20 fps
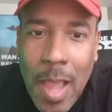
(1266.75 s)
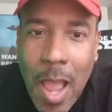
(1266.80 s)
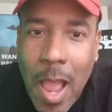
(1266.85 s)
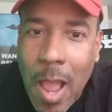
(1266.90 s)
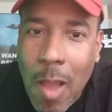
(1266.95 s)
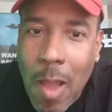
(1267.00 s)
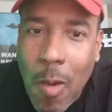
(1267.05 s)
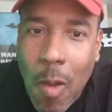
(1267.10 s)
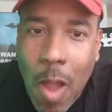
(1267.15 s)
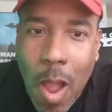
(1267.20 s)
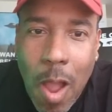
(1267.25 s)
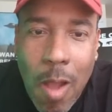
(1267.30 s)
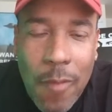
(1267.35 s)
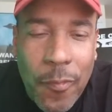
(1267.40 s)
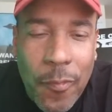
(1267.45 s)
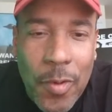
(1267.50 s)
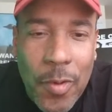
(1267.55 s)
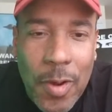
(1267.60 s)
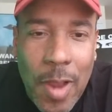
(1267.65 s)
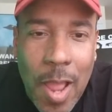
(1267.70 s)

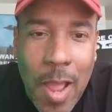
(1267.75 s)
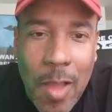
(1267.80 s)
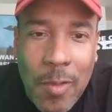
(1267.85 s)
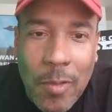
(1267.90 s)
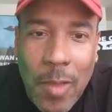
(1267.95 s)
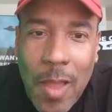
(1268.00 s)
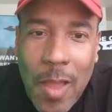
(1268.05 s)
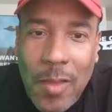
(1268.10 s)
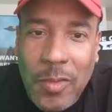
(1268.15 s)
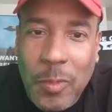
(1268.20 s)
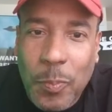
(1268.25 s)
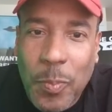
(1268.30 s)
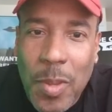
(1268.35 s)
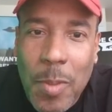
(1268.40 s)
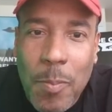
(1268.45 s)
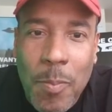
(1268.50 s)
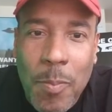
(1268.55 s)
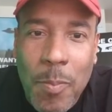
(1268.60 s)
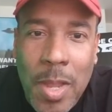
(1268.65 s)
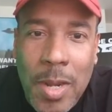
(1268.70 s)
I'll
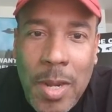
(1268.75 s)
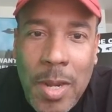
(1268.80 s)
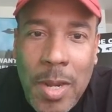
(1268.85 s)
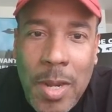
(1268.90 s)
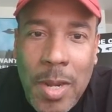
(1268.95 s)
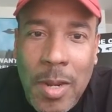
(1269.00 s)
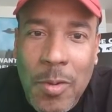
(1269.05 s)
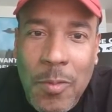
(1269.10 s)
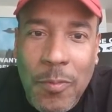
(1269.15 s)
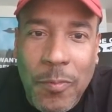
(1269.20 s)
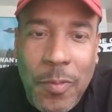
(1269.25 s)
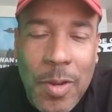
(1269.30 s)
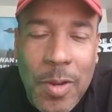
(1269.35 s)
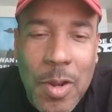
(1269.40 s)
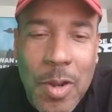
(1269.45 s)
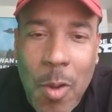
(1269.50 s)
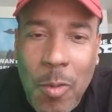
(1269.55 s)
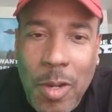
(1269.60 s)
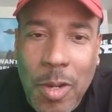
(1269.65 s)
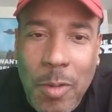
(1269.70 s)
spend money on you for
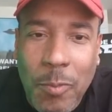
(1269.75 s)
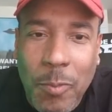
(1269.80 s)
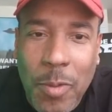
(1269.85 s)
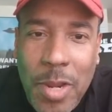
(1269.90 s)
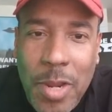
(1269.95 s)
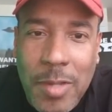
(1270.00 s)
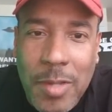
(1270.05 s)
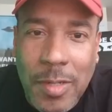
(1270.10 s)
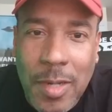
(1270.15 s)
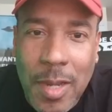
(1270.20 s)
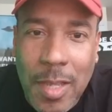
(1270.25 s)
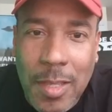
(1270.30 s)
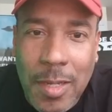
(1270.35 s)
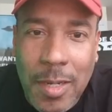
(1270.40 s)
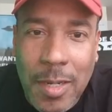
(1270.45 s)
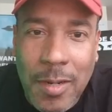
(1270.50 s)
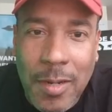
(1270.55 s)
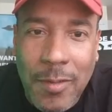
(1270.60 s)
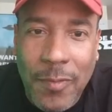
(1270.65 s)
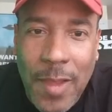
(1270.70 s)
no good reason
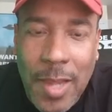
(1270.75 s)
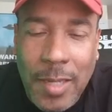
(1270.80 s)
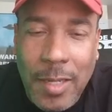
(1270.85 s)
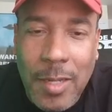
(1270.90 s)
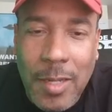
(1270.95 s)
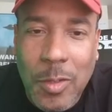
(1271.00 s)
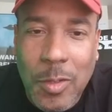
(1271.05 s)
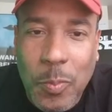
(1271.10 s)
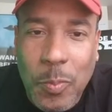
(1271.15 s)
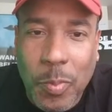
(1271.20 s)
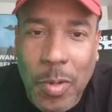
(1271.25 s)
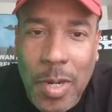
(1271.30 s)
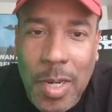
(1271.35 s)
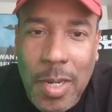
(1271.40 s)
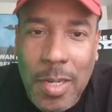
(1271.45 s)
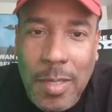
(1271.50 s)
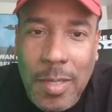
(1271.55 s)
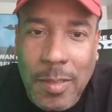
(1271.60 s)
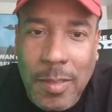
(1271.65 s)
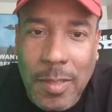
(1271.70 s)
other than the fact that you're
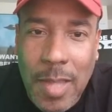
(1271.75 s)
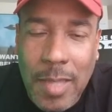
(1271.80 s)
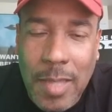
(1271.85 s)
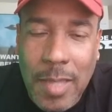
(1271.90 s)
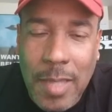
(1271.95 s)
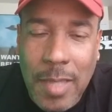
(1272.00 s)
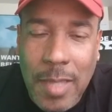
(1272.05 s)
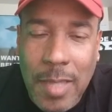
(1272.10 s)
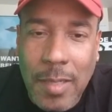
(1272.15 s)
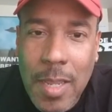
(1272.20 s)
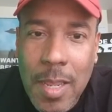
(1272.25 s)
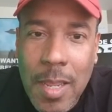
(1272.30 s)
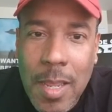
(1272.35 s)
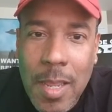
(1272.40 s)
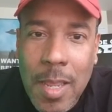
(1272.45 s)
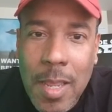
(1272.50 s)
pretty and sexy.